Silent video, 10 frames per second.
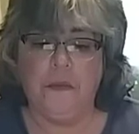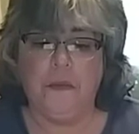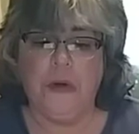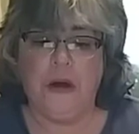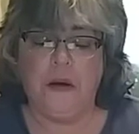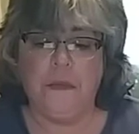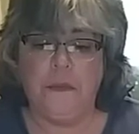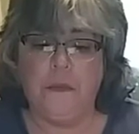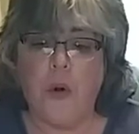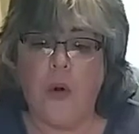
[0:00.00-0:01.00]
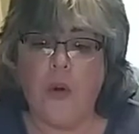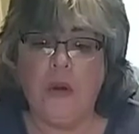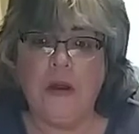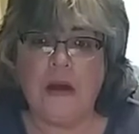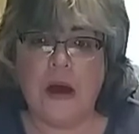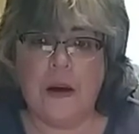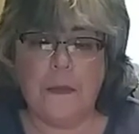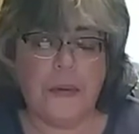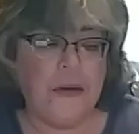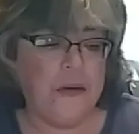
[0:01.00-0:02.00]
bowl,
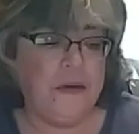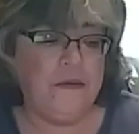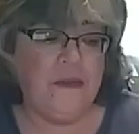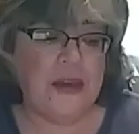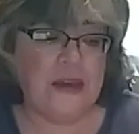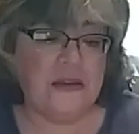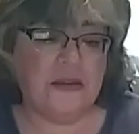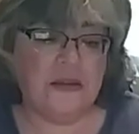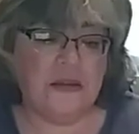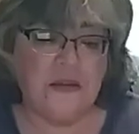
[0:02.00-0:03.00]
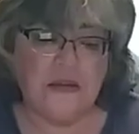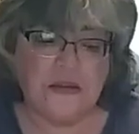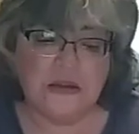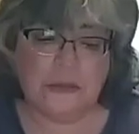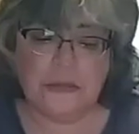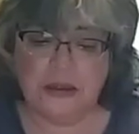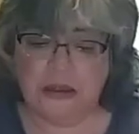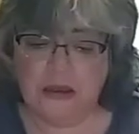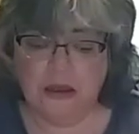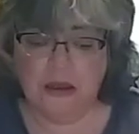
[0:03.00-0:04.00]
cup, vase,
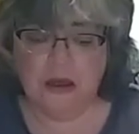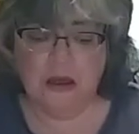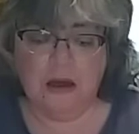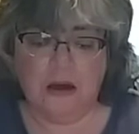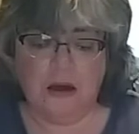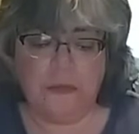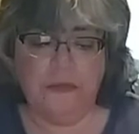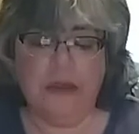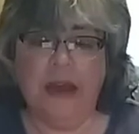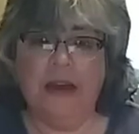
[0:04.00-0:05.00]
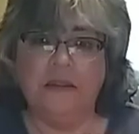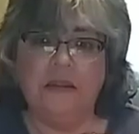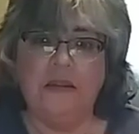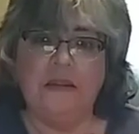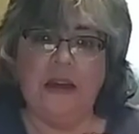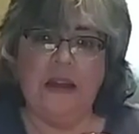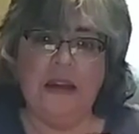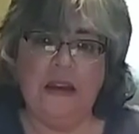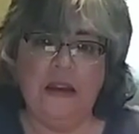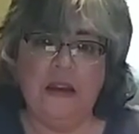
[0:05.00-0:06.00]
something that has a design
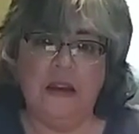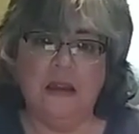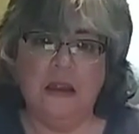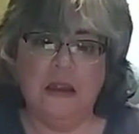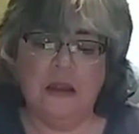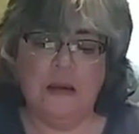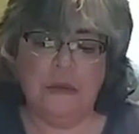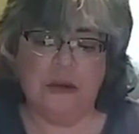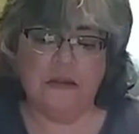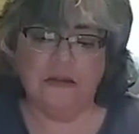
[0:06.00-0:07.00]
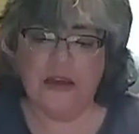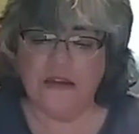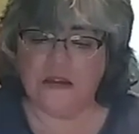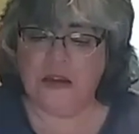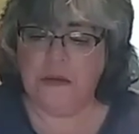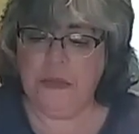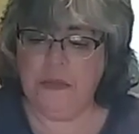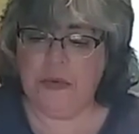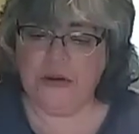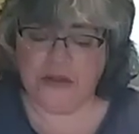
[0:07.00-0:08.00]
in it, because that's going to be
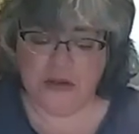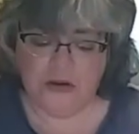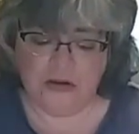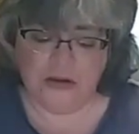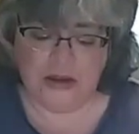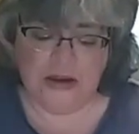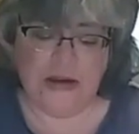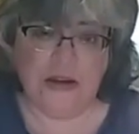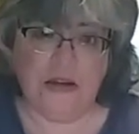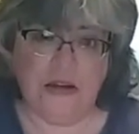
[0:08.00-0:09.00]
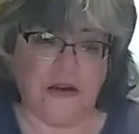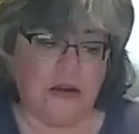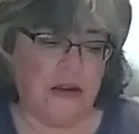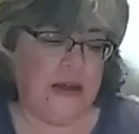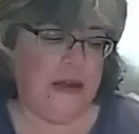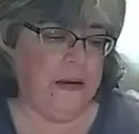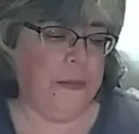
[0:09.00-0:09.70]
pressing your design into your clay.